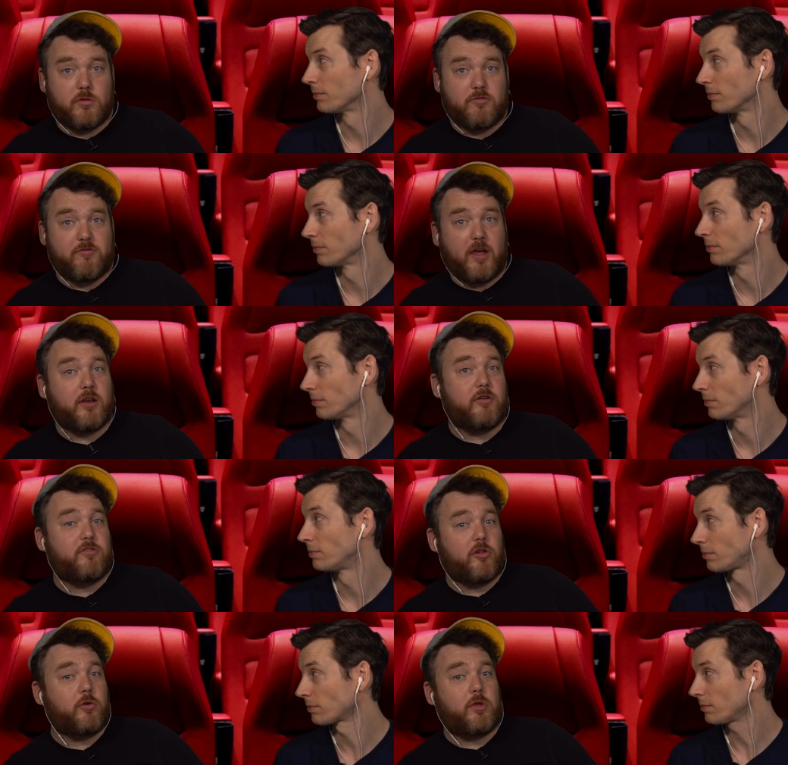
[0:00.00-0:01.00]
Speaker 1: the fate
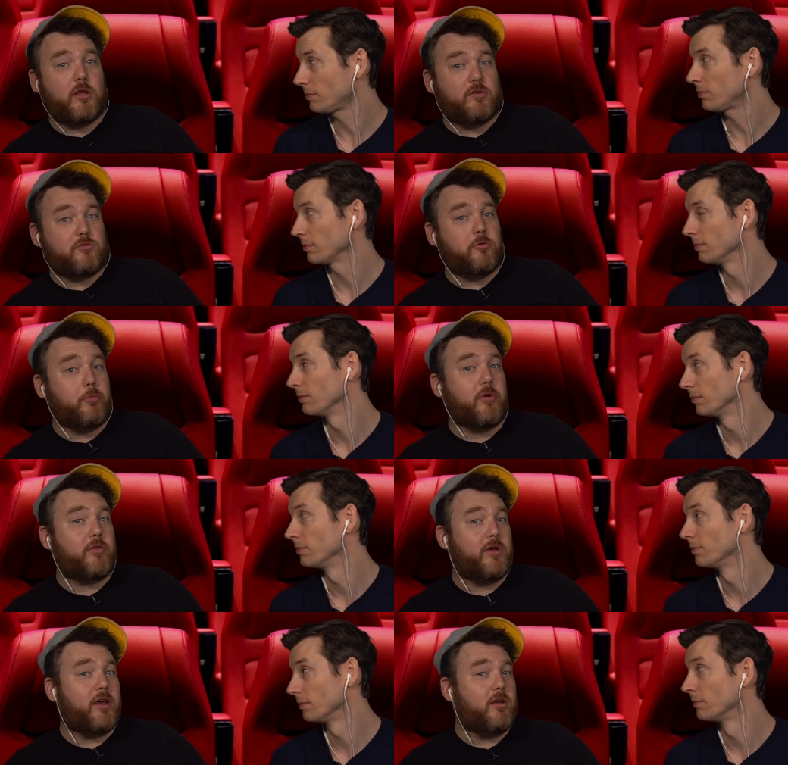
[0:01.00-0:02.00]
of Loki is to
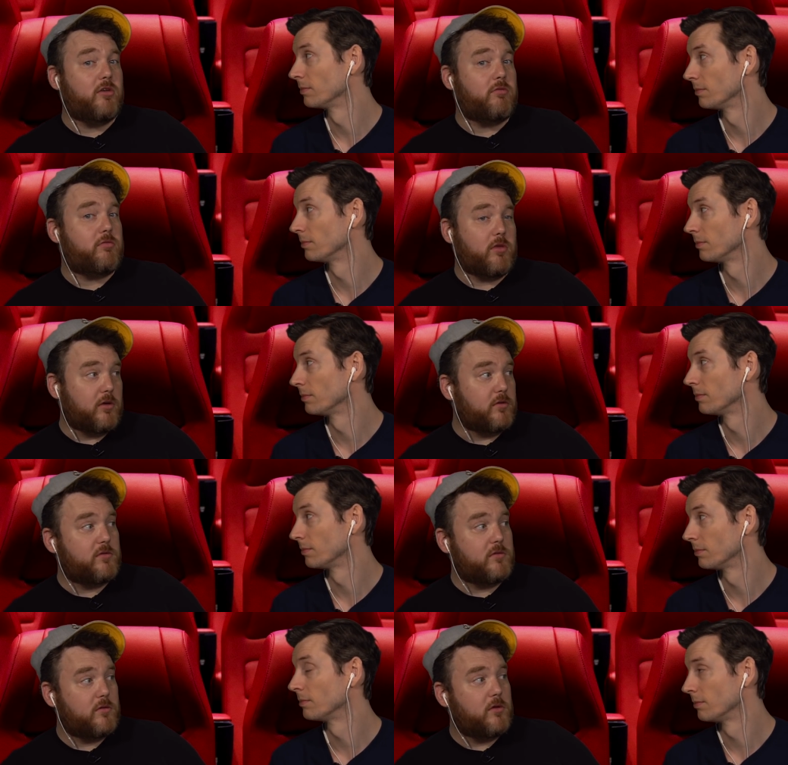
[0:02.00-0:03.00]
bring the end of
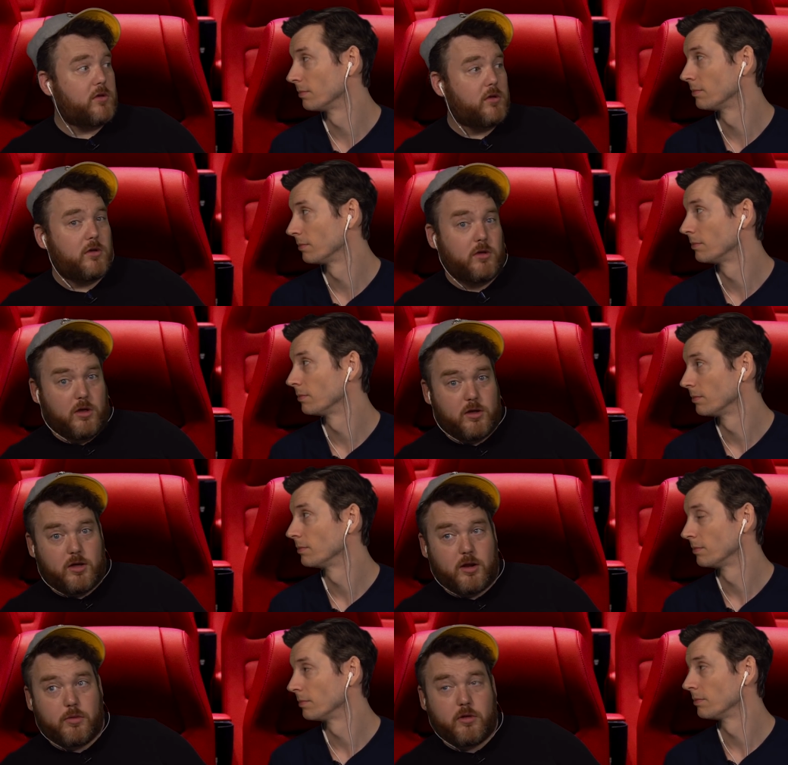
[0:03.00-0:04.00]
things.
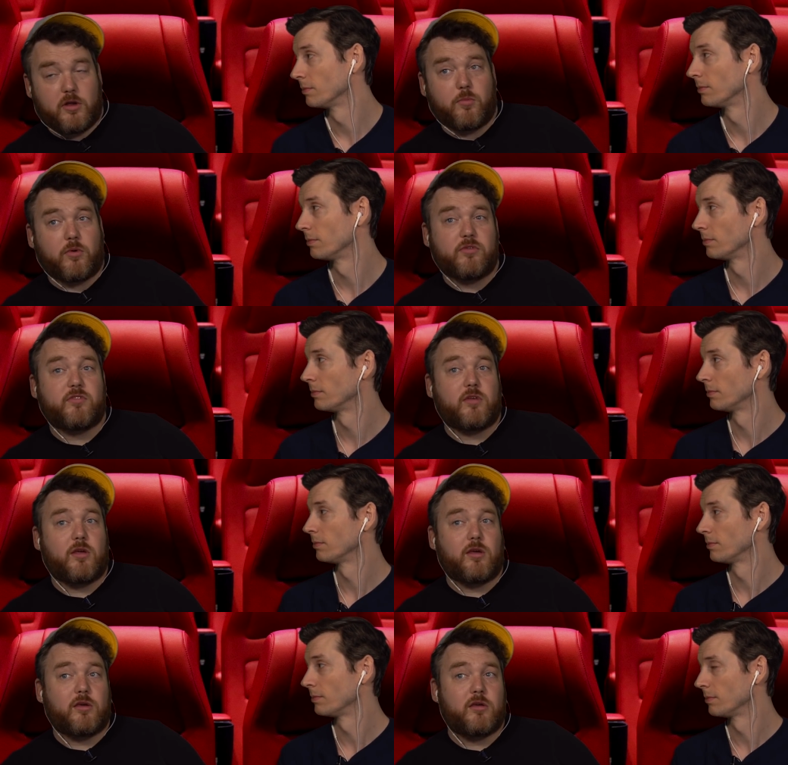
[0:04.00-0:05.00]
And I think it, we're
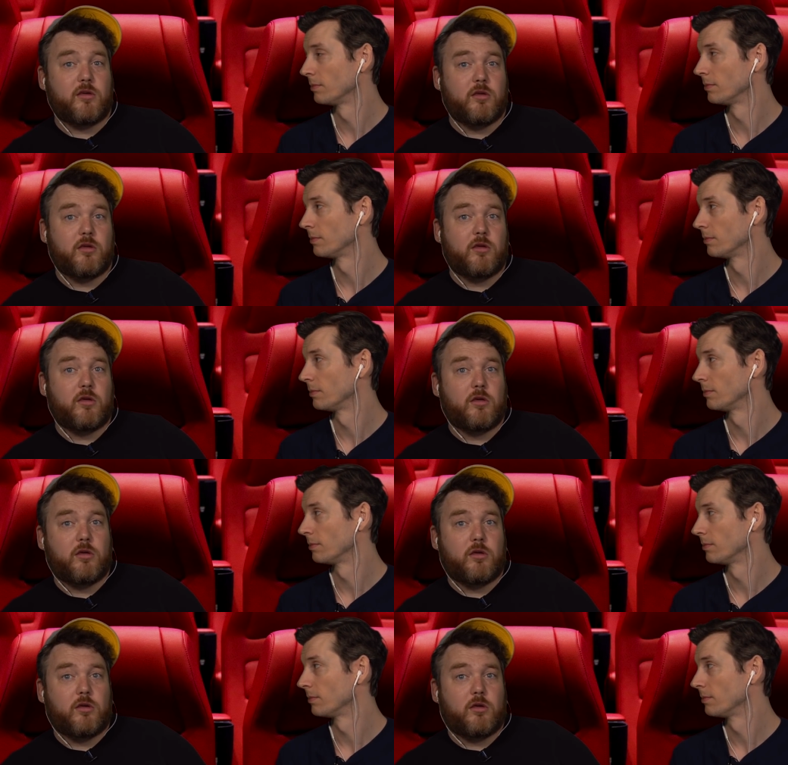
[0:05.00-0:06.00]
seeing
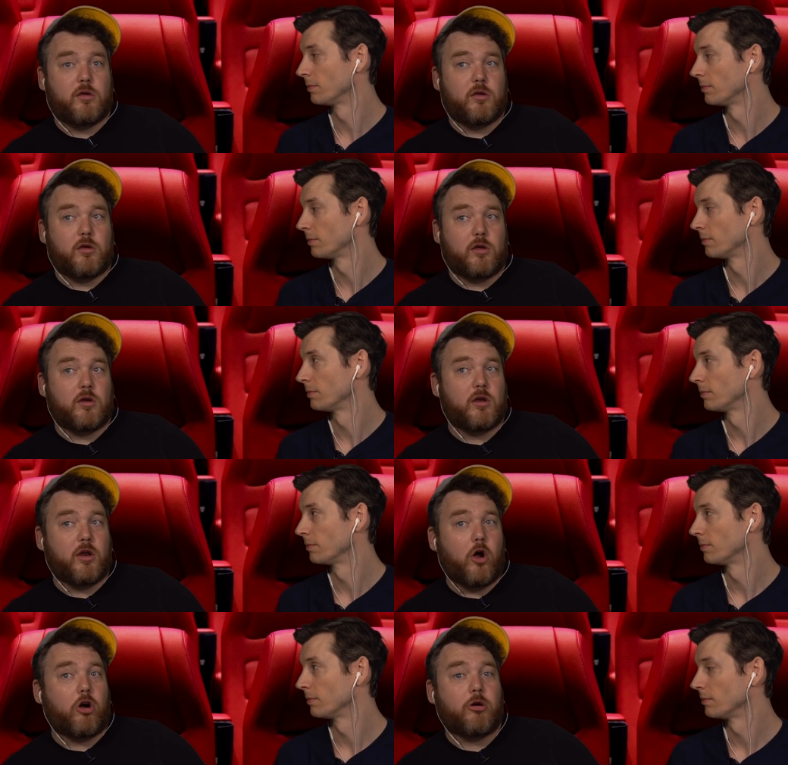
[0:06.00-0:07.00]
an, an
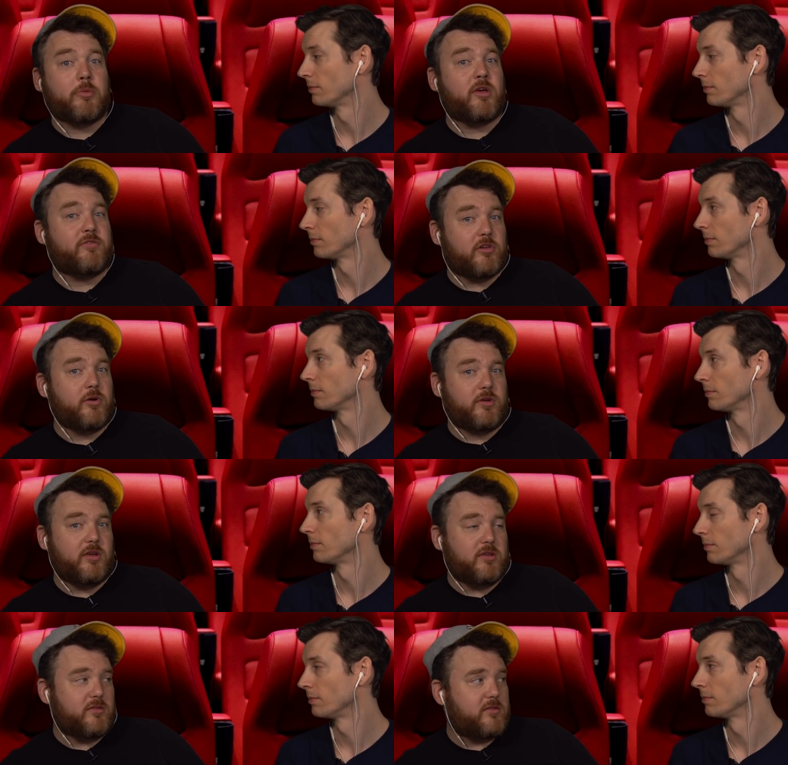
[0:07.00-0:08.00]
army of
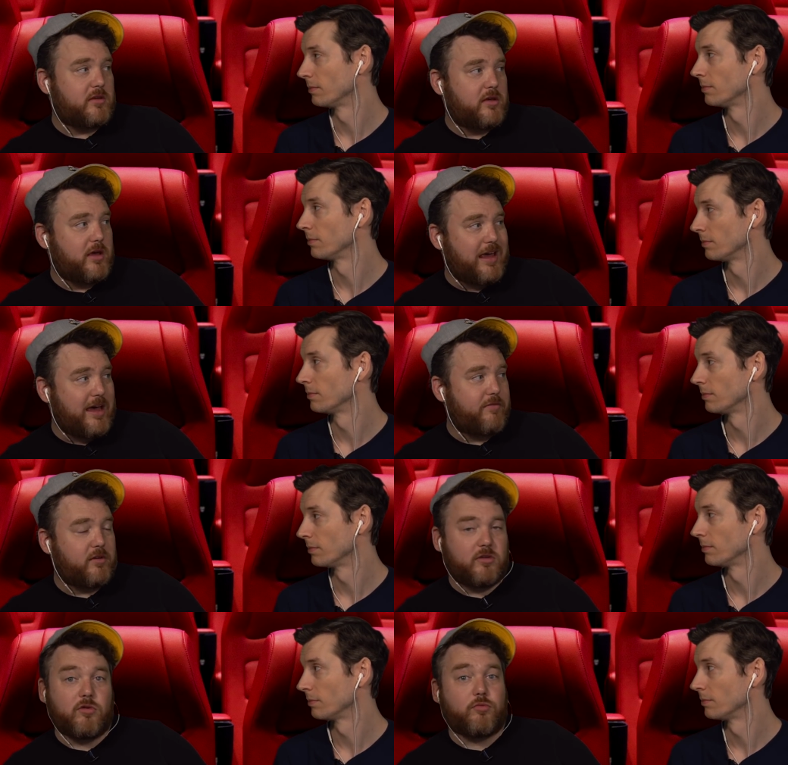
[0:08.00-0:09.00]
Lokis
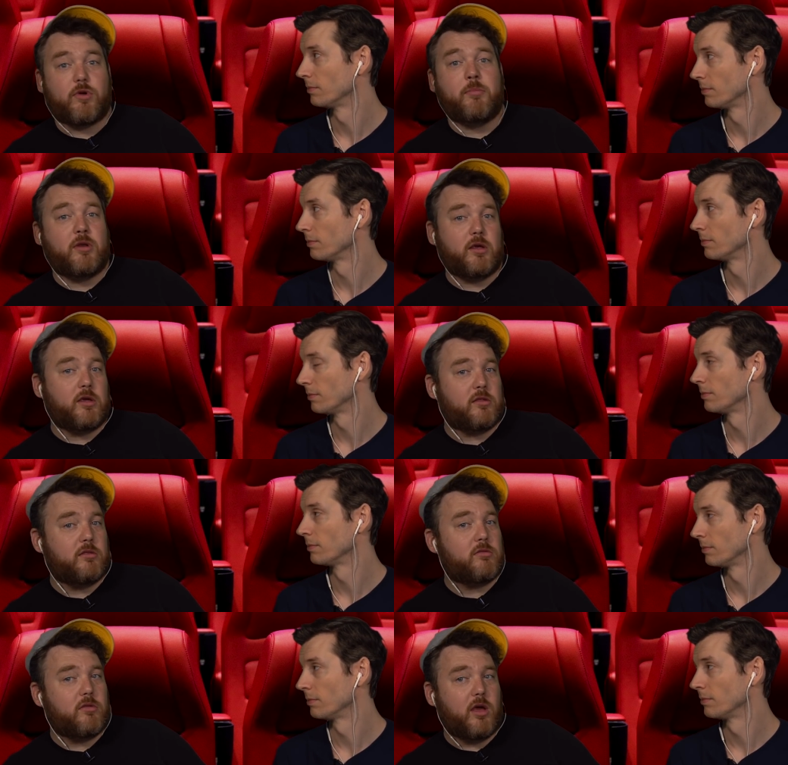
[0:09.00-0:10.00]
having to remedy
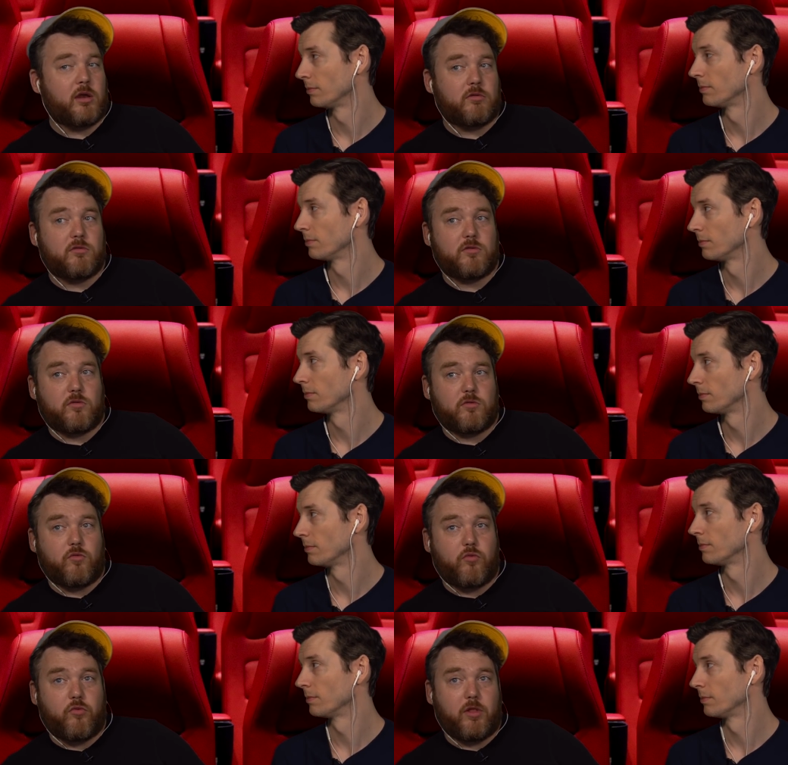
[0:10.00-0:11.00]
and,
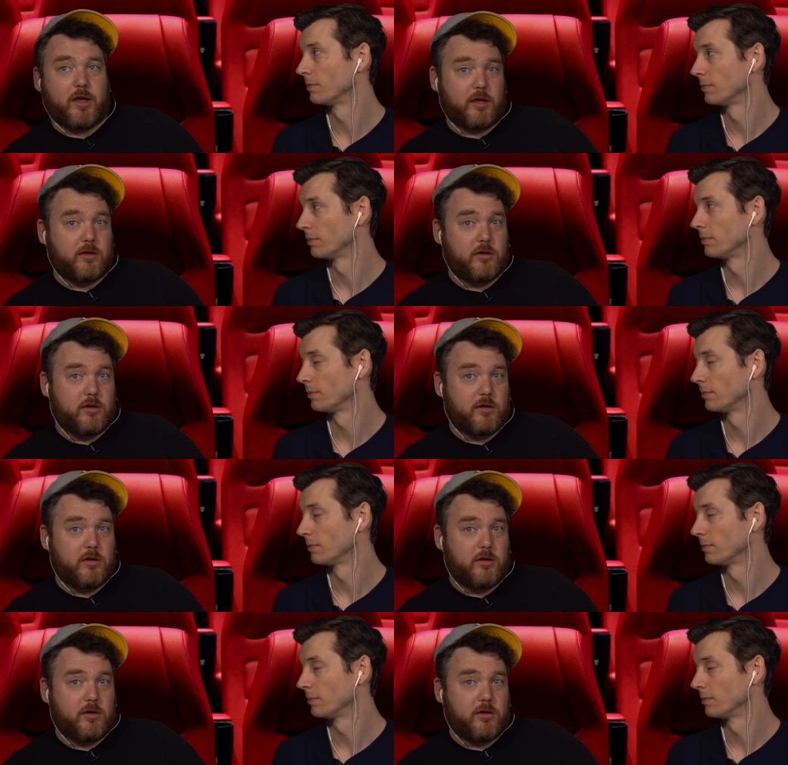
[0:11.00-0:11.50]
like,